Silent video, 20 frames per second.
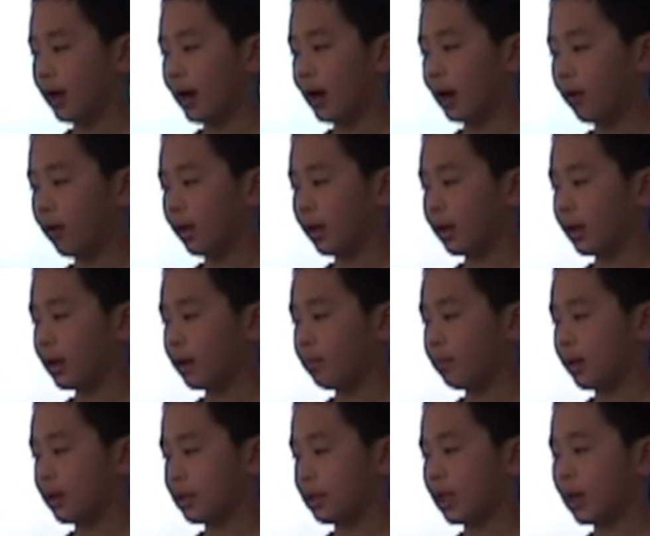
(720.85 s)
how I
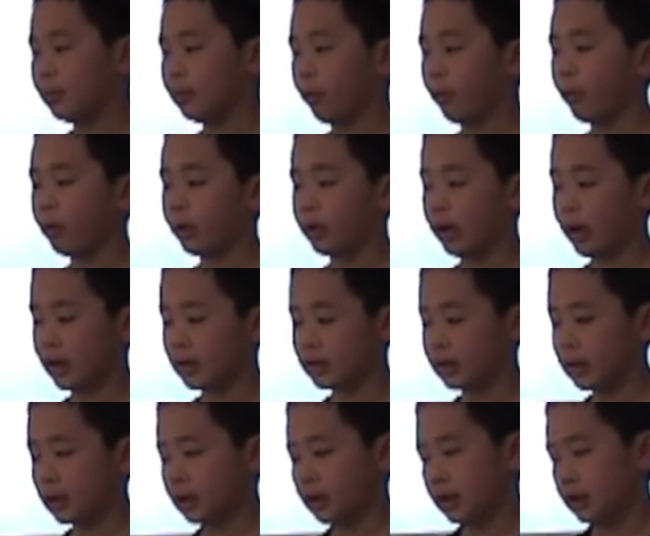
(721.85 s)
keep my time
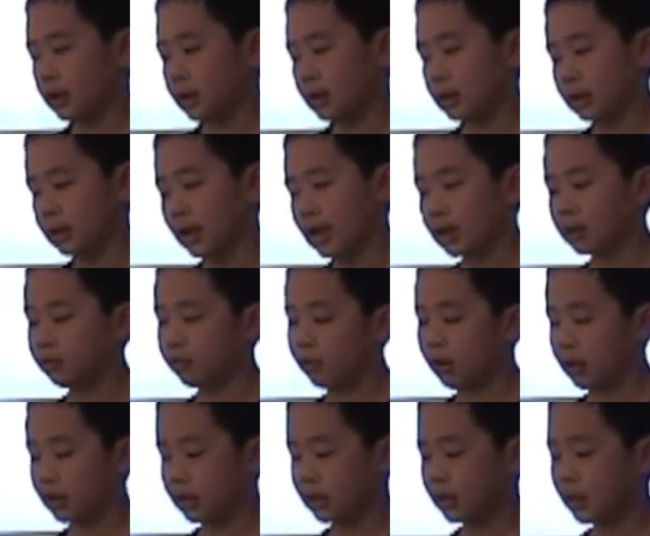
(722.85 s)
organized is last
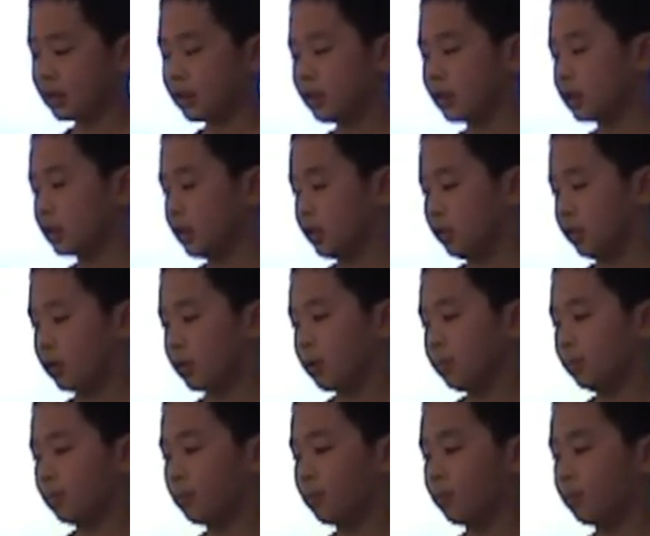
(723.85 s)
Friday's decision.
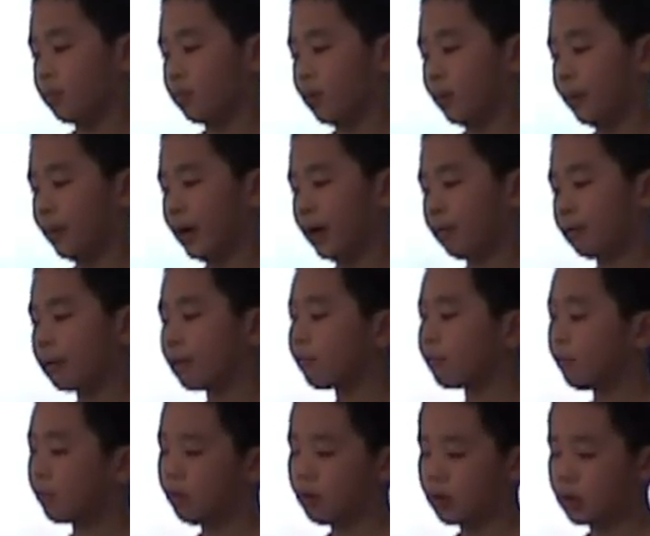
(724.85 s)
Preparing
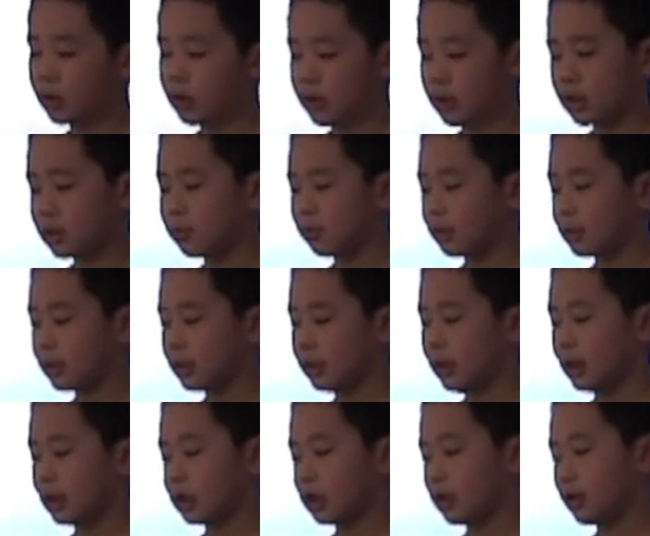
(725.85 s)
for this
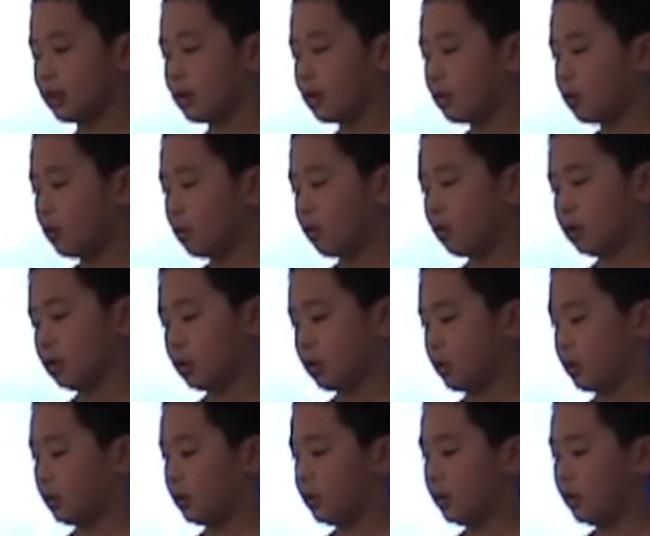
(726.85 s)
presentation, or
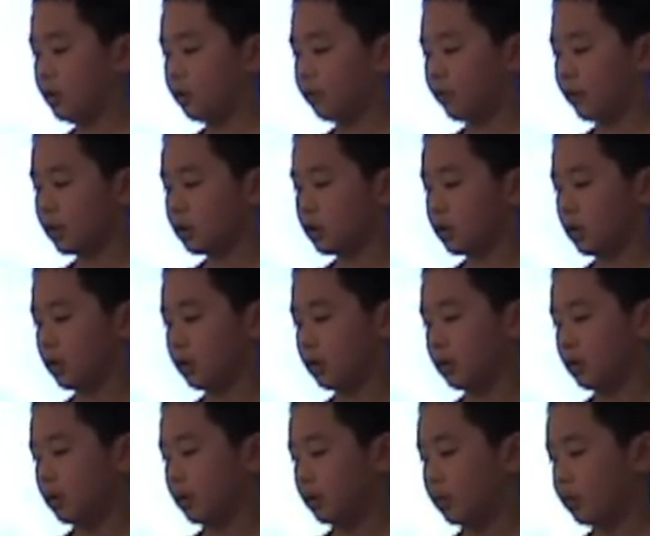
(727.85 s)
if I should
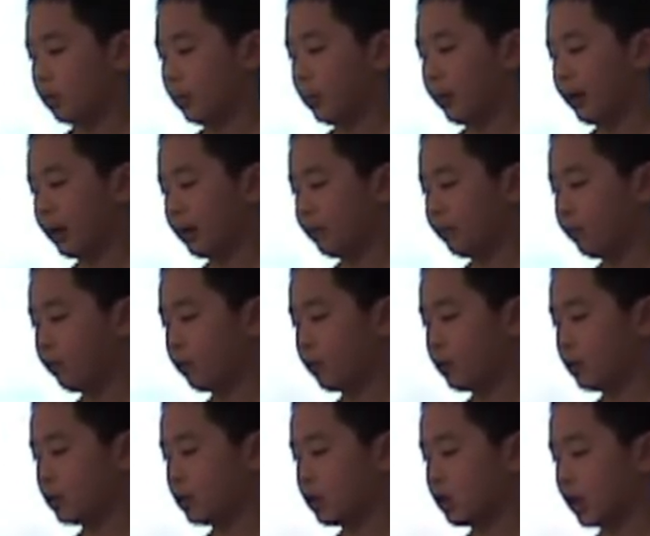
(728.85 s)
prepare for
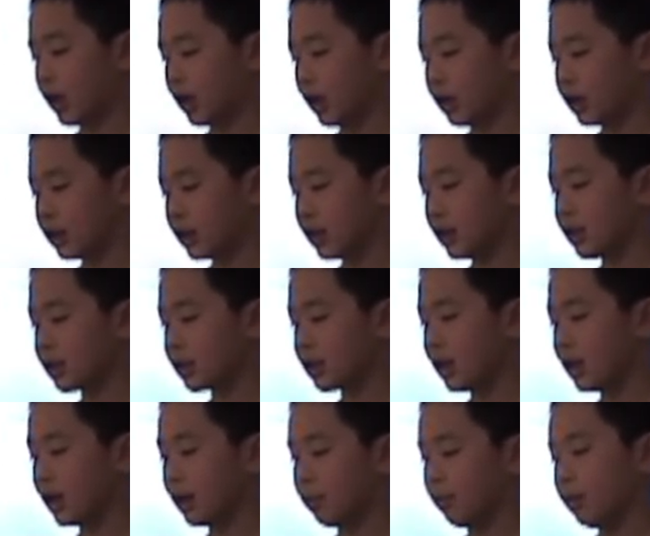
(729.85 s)
this Chinese
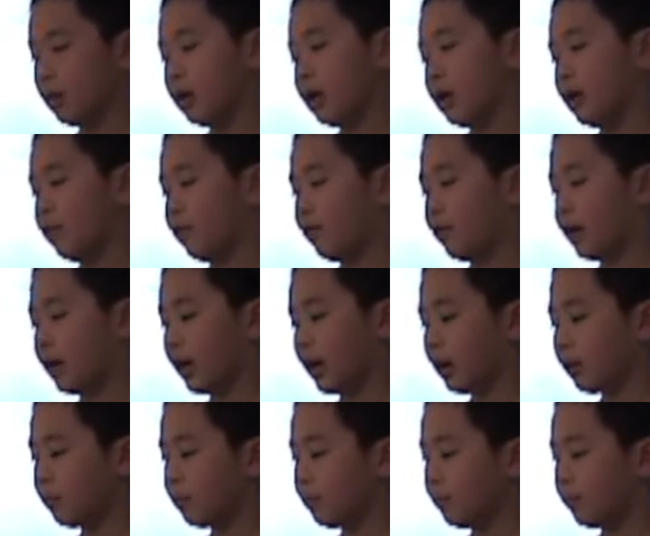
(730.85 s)
exam. If
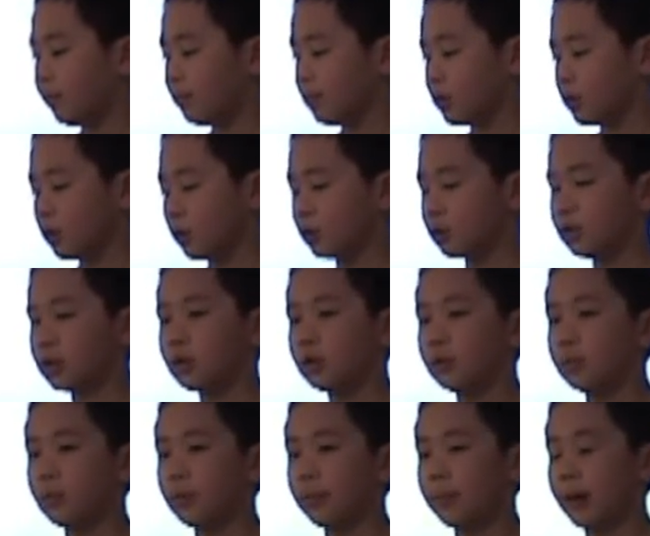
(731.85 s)
I chose
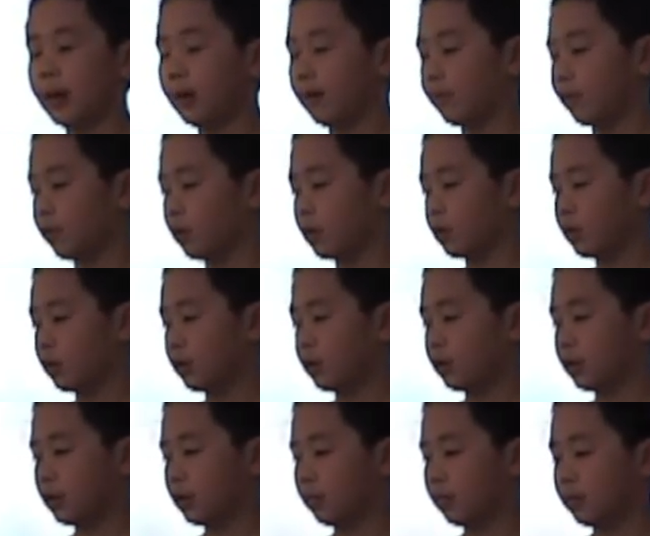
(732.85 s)
to prepare for
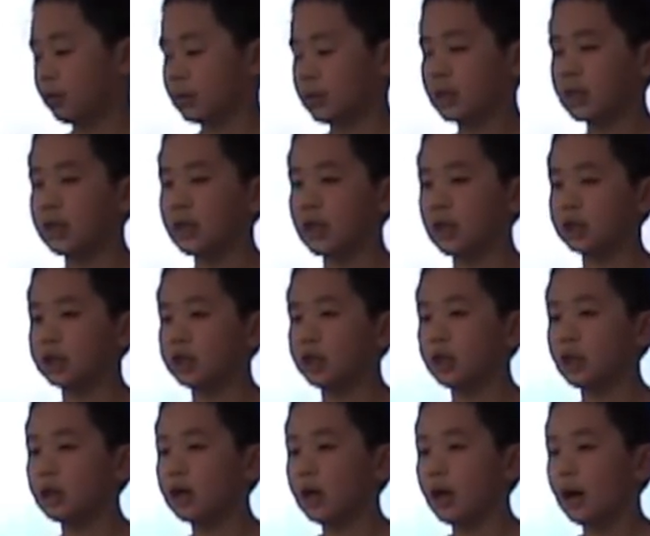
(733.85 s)
the
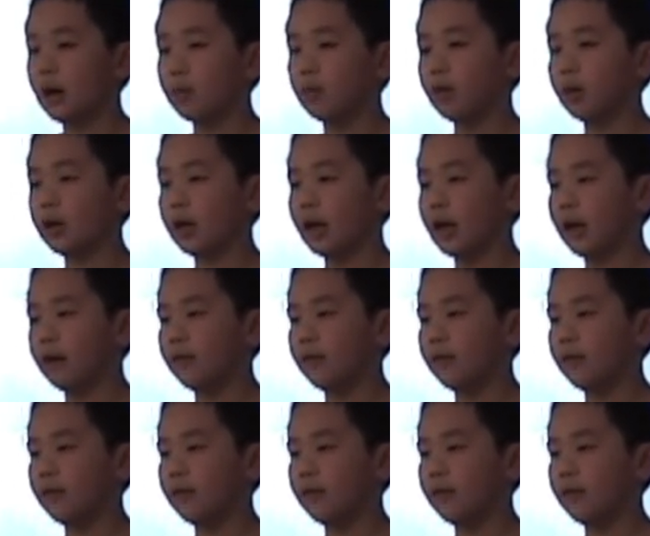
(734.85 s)
presentation, I would